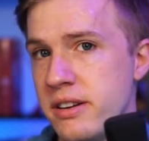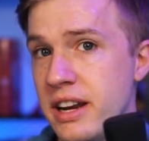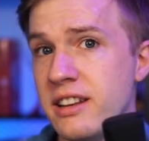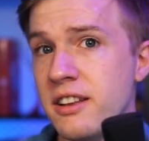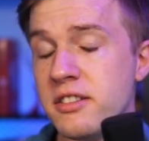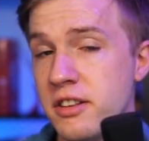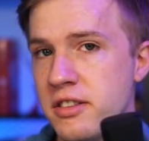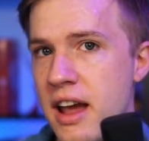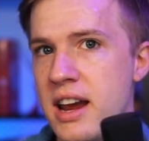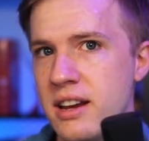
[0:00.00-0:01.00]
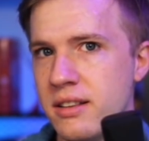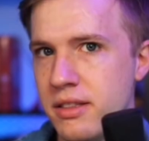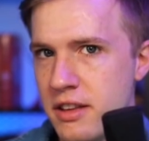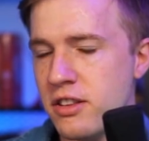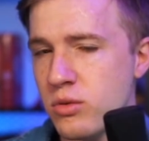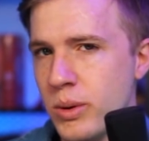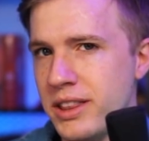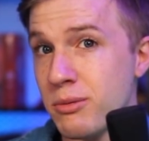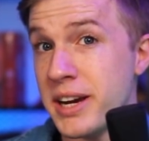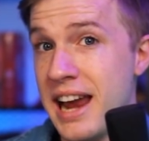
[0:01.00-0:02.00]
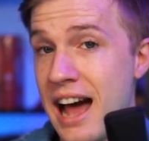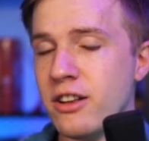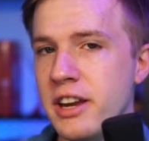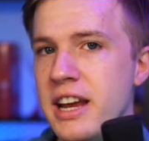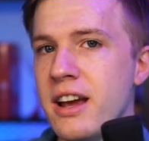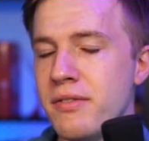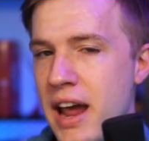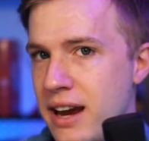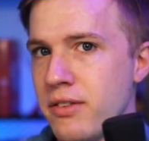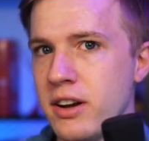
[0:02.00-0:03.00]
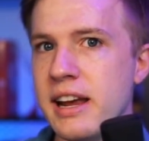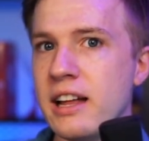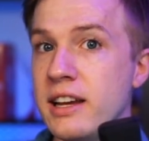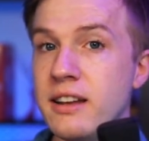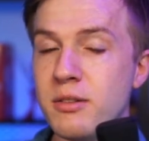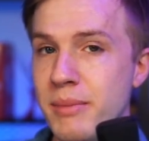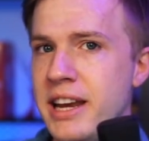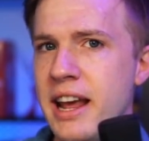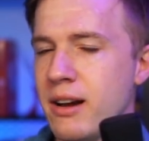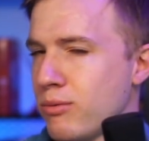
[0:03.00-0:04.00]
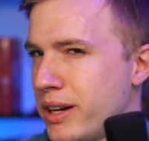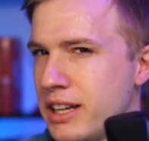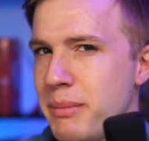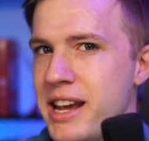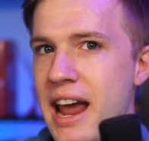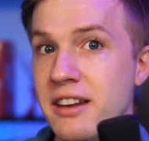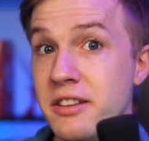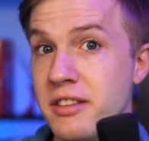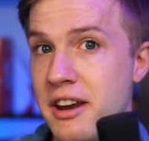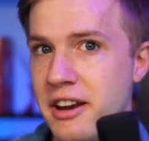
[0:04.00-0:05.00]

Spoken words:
needless to say, this is when the reality of Evangelion's meaning really began to set